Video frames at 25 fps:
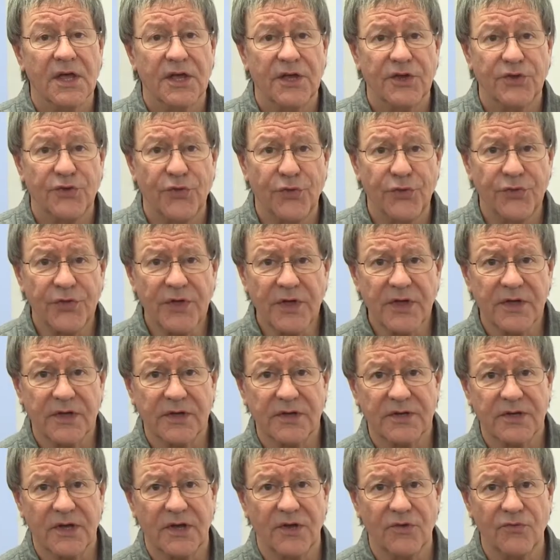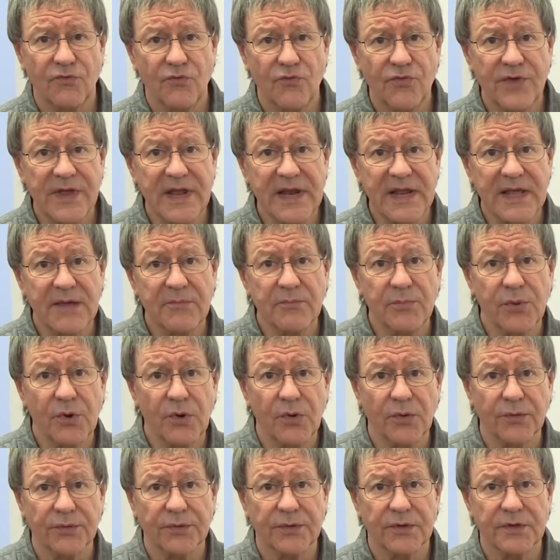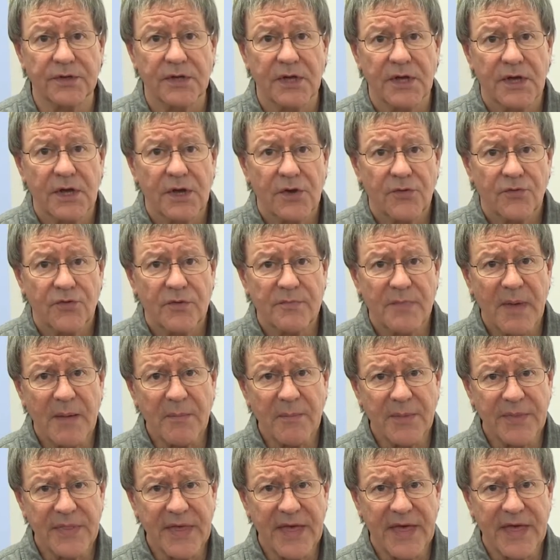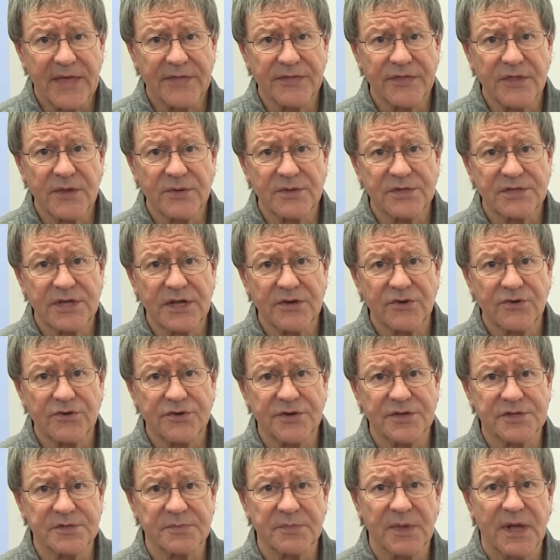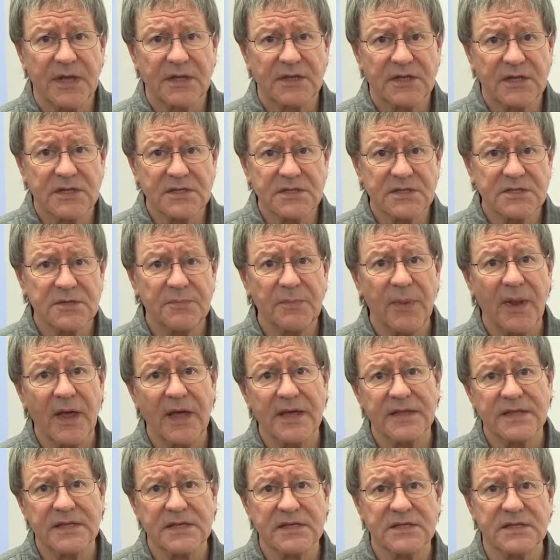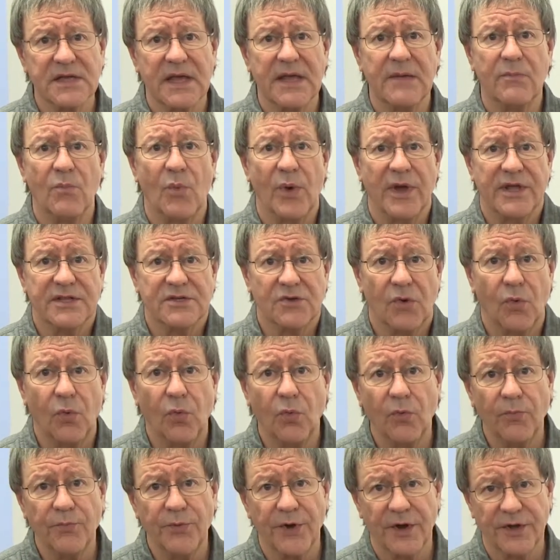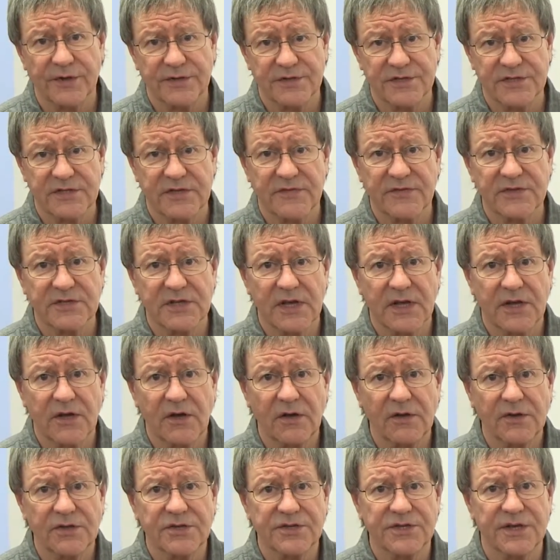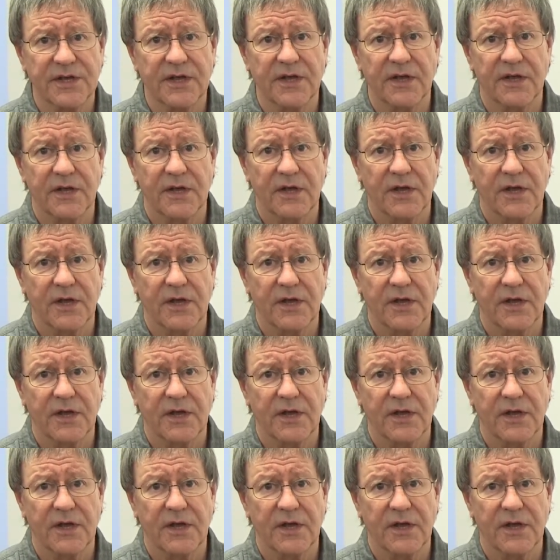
And third, and really important, remember that ethnocentrism doesn't apply in the same way to all branches of psychology.